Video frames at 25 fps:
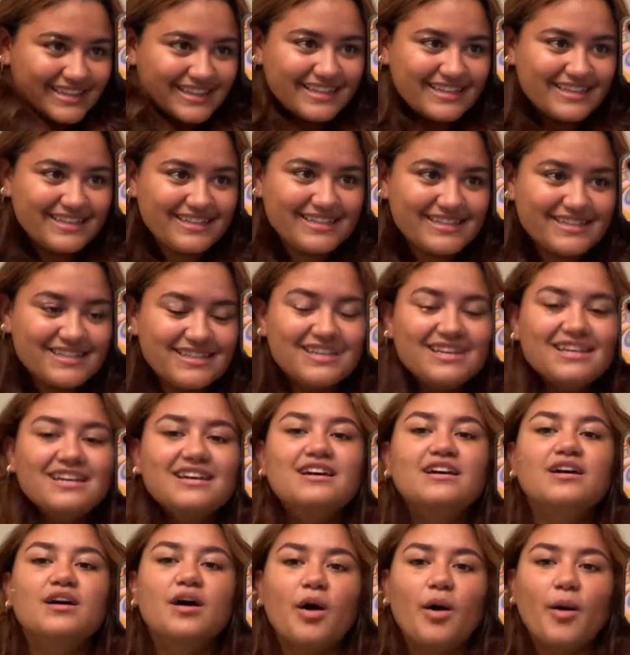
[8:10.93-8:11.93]
this,
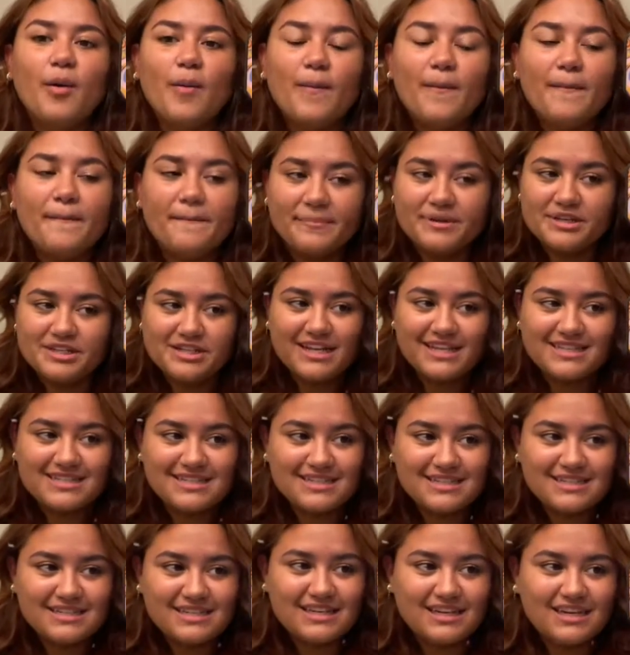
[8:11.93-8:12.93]
but she
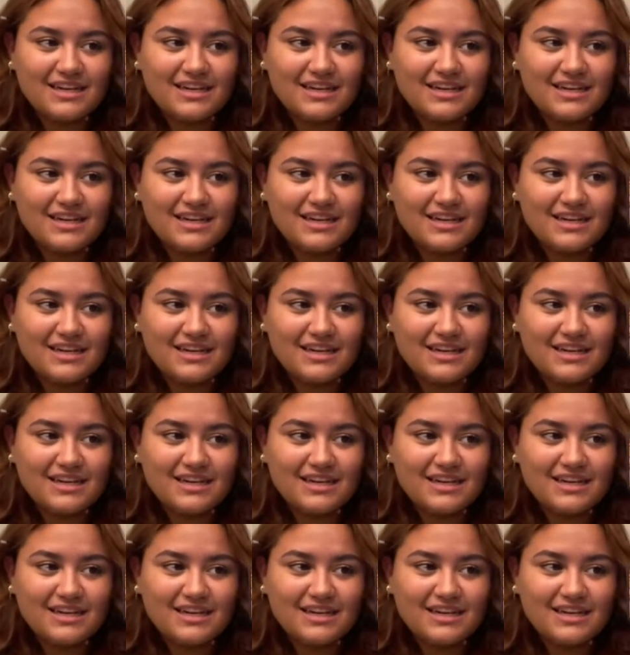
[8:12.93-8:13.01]
hasn't seen